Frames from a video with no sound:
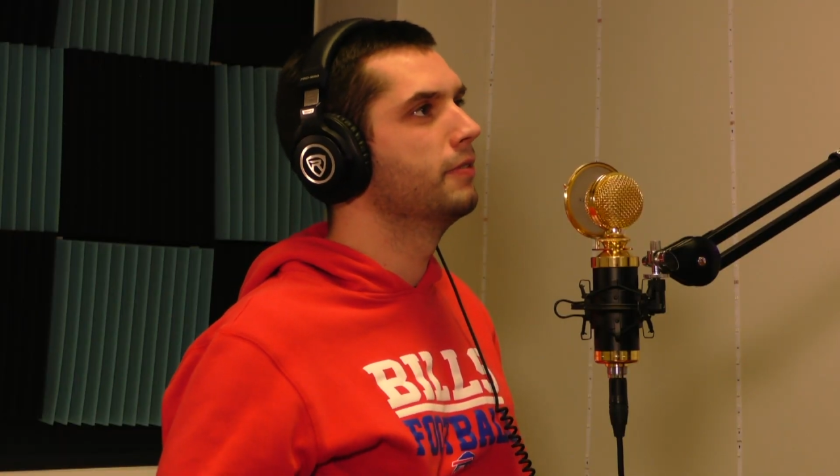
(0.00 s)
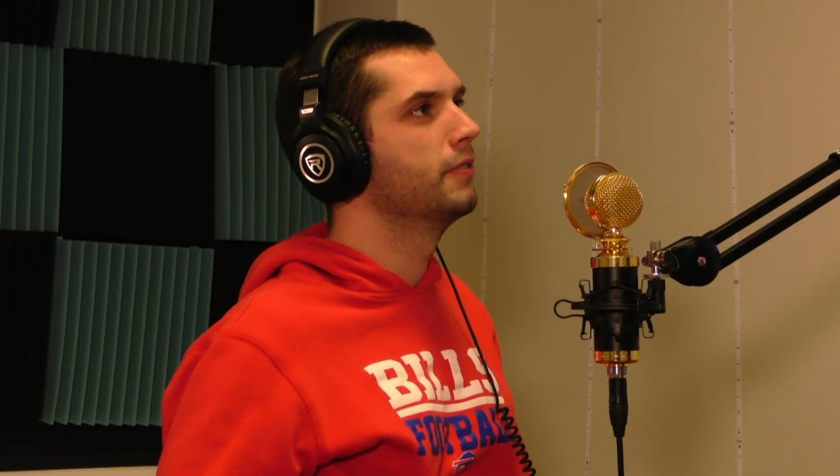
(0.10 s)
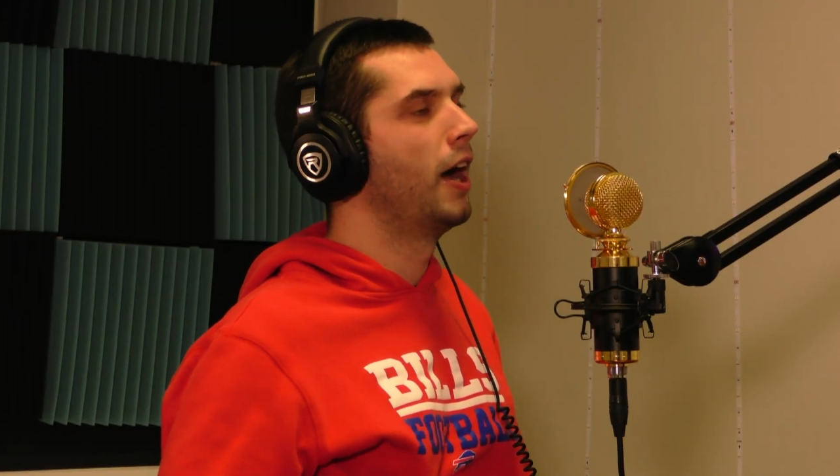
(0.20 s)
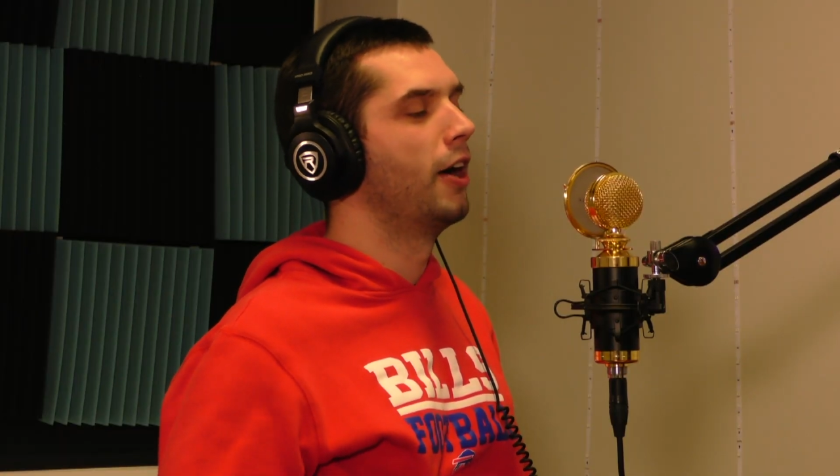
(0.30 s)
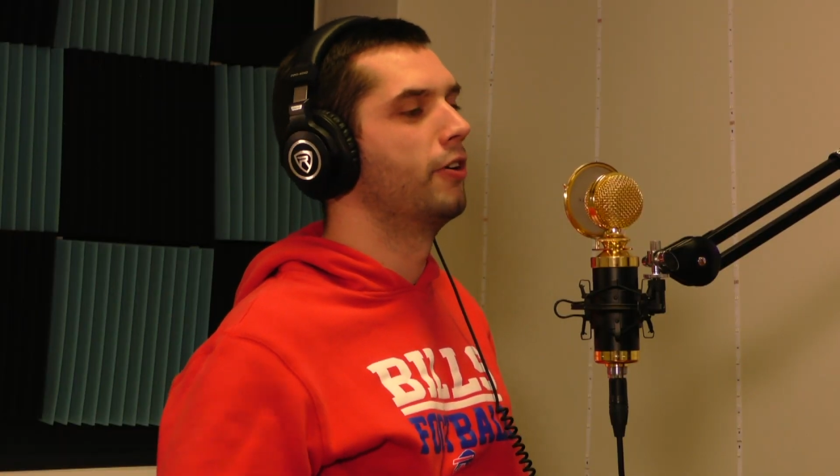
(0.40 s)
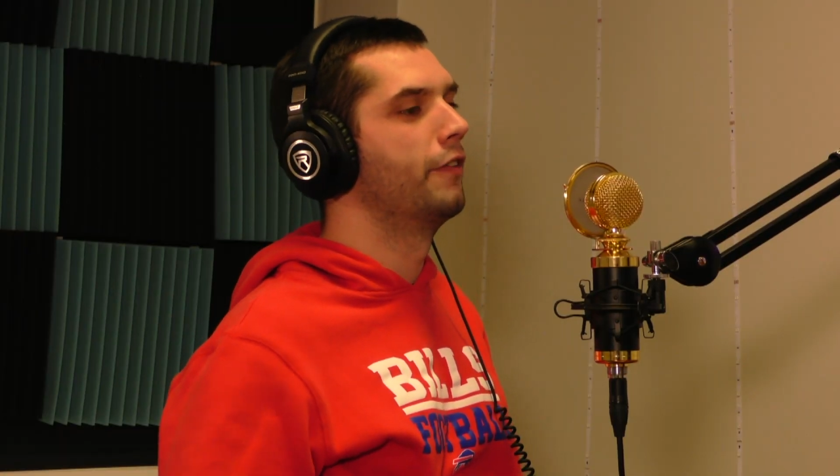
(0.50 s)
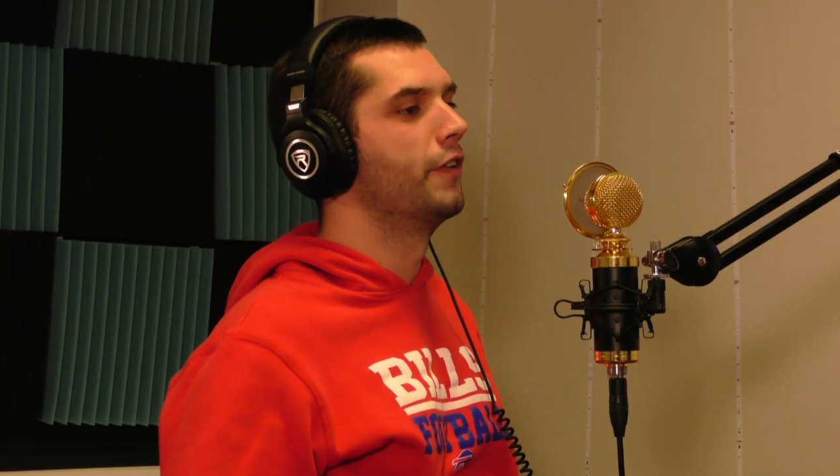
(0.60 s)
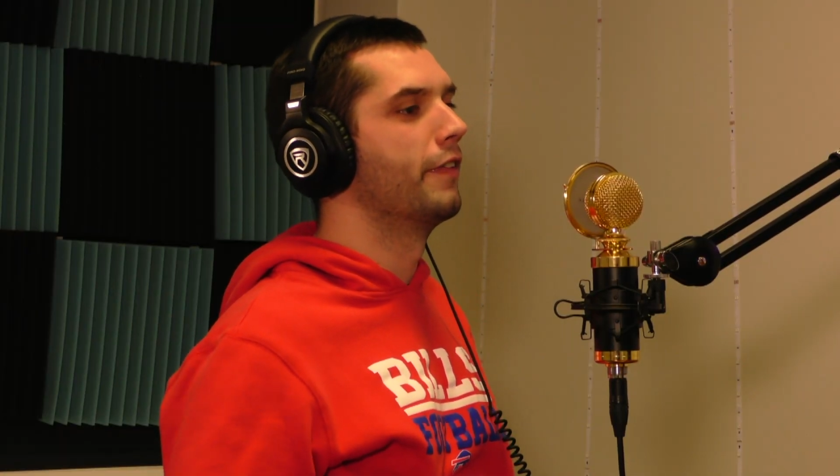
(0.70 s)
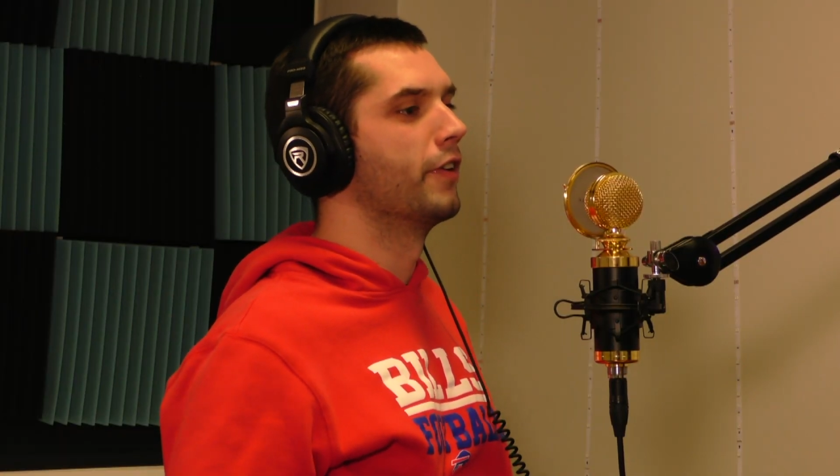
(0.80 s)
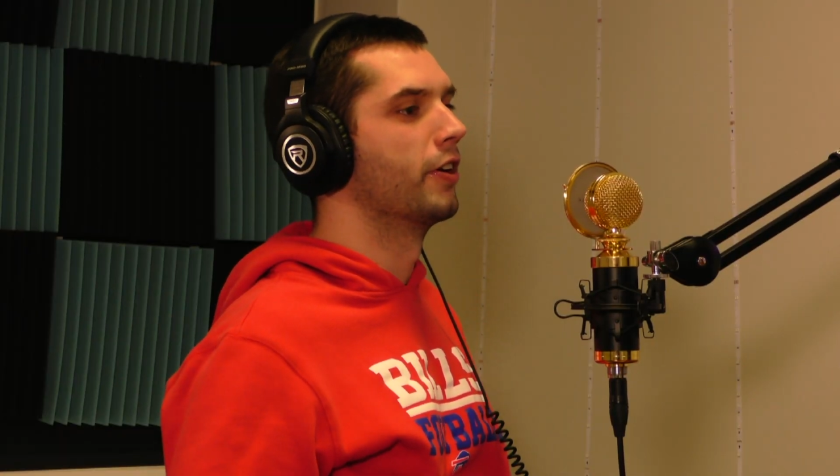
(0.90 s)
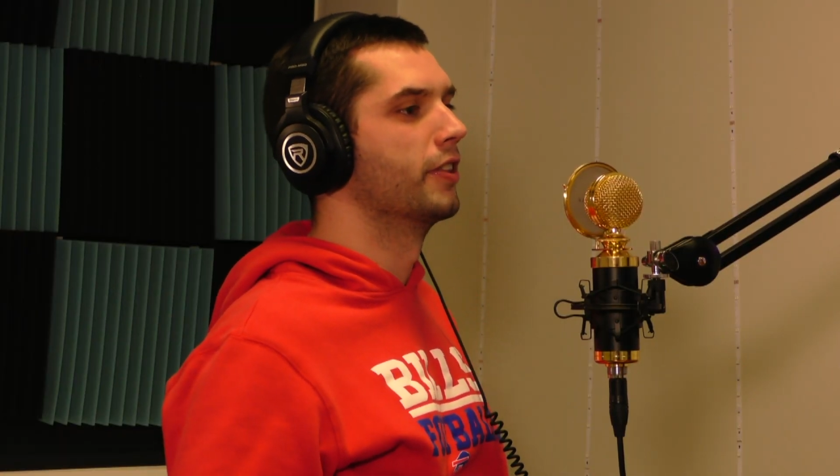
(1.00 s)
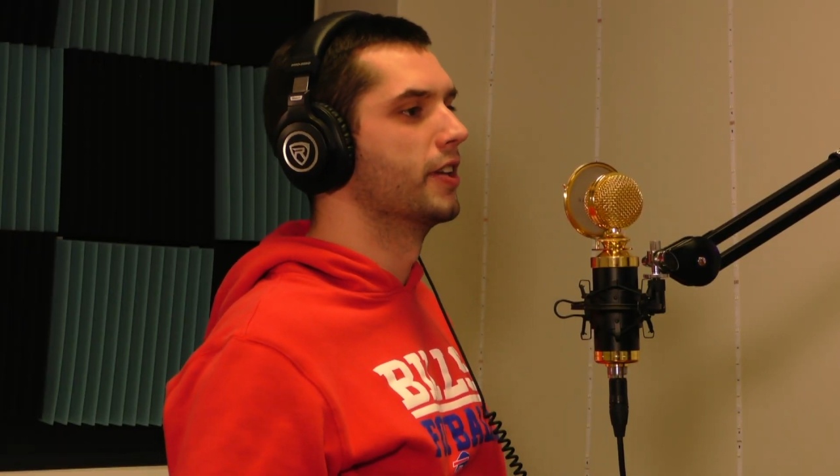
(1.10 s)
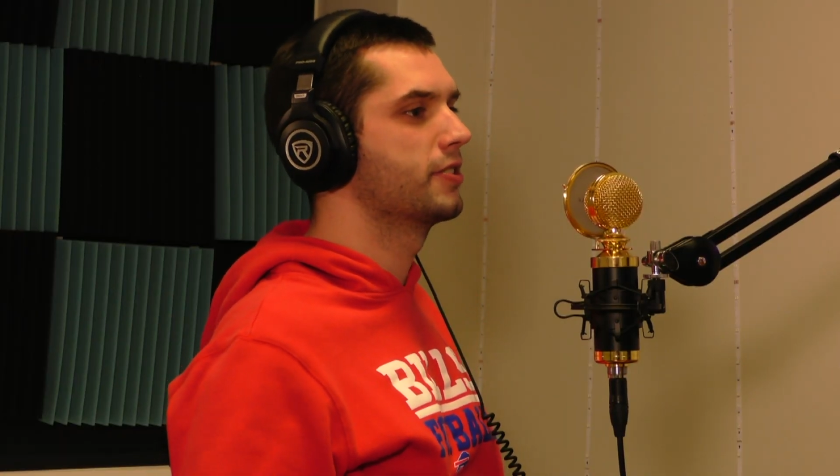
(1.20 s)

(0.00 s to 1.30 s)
I don't know if you ever heard this. He's